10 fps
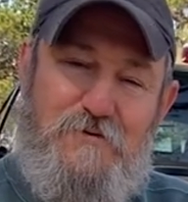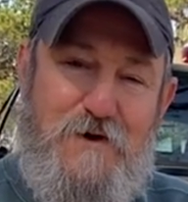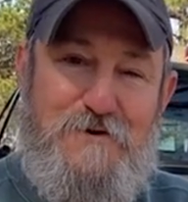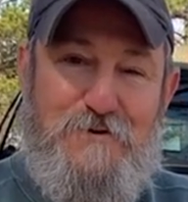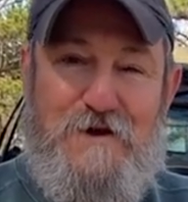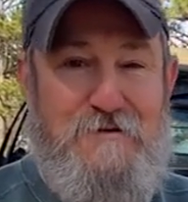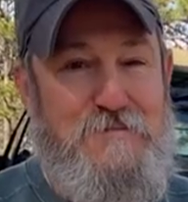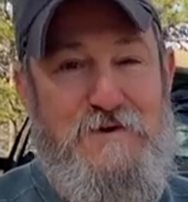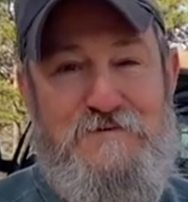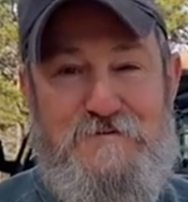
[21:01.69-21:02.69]
roll that
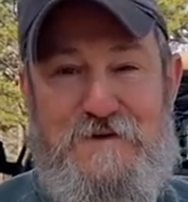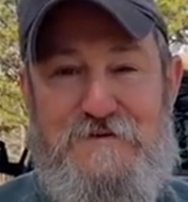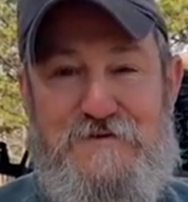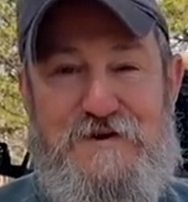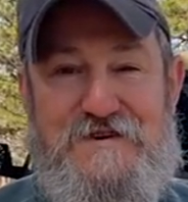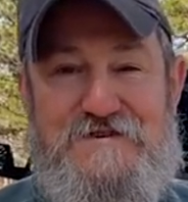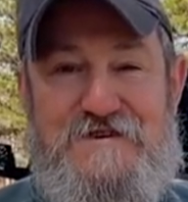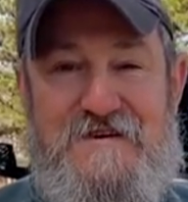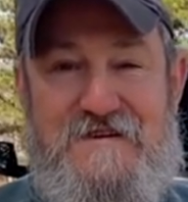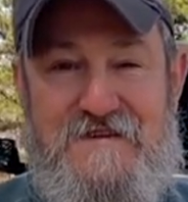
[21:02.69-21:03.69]
beautiful bee footage.
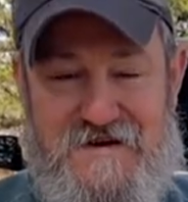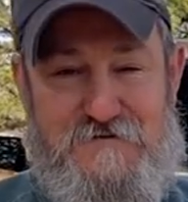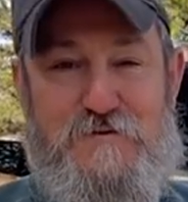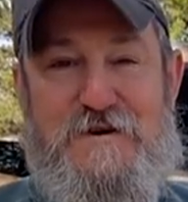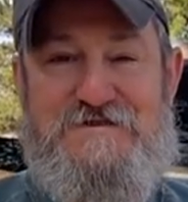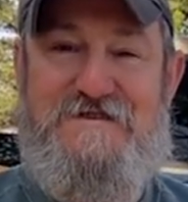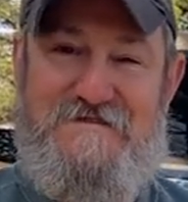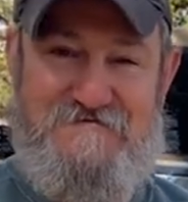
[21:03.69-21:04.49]
Thanks for watching.